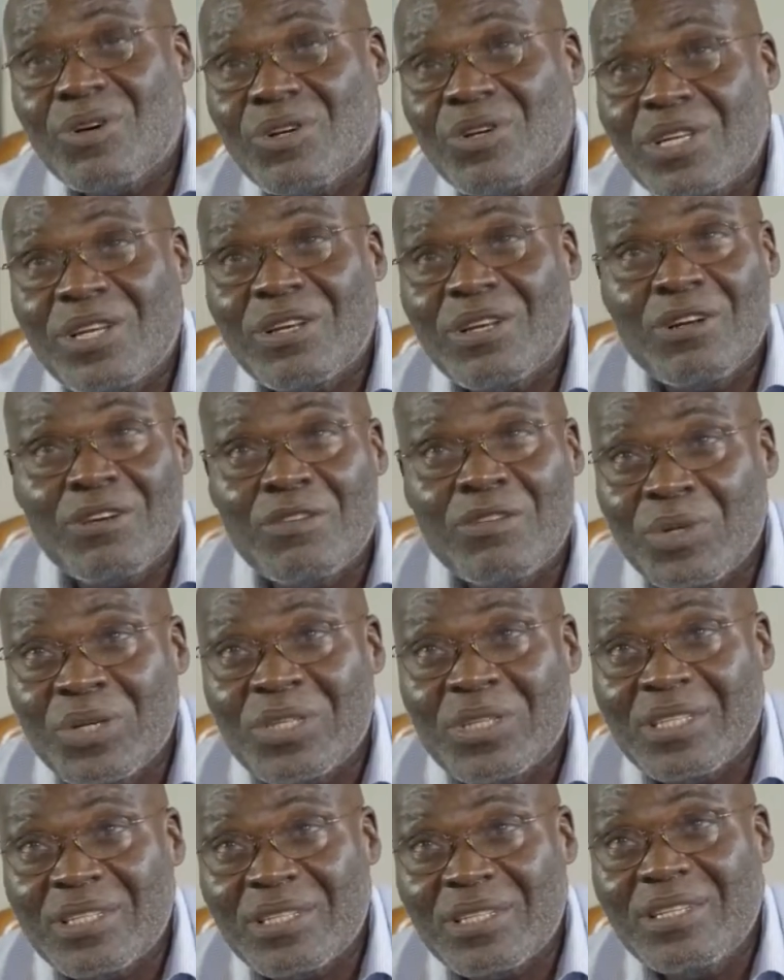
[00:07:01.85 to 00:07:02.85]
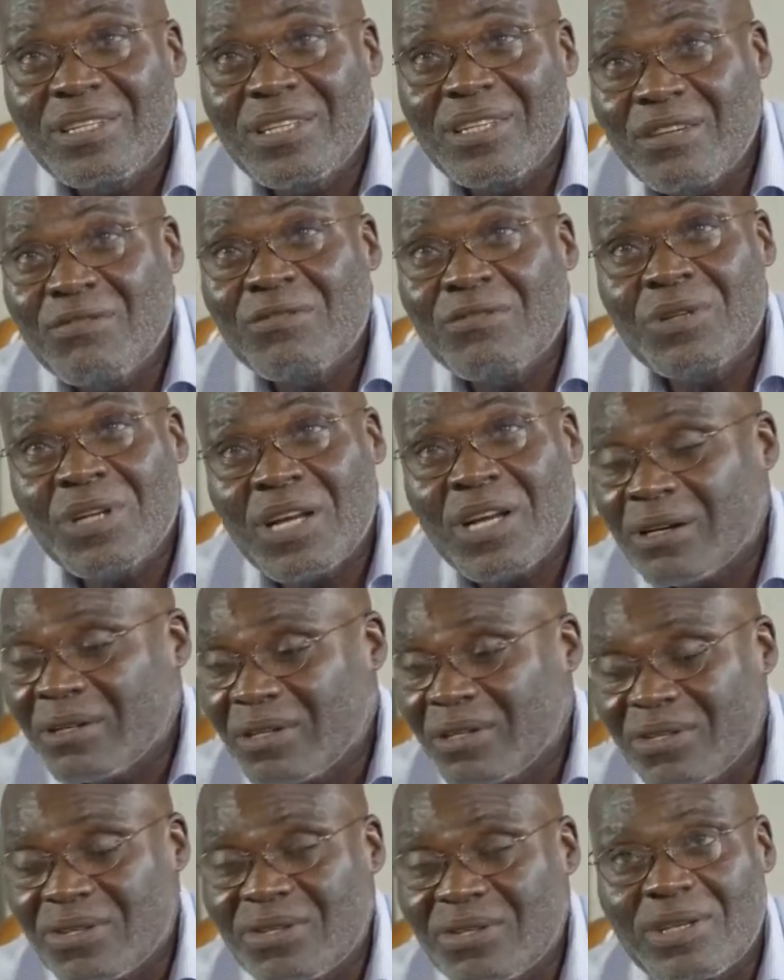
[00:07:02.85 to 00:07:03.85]
was a lot of money. Even now,
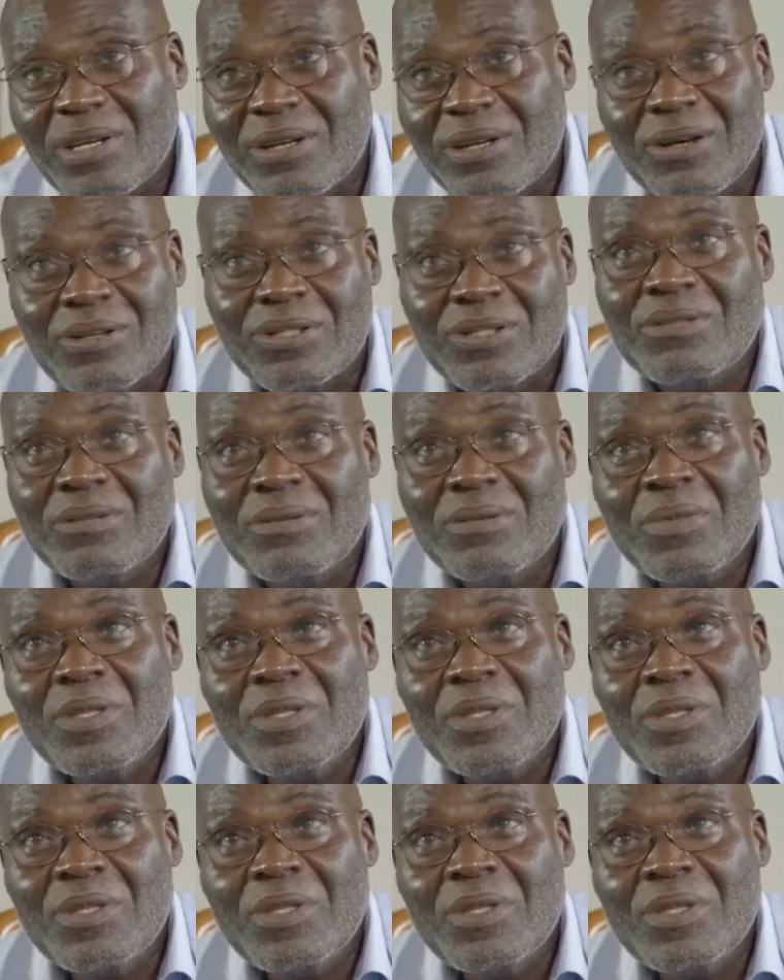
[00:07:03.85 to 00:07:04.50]
it's a lot.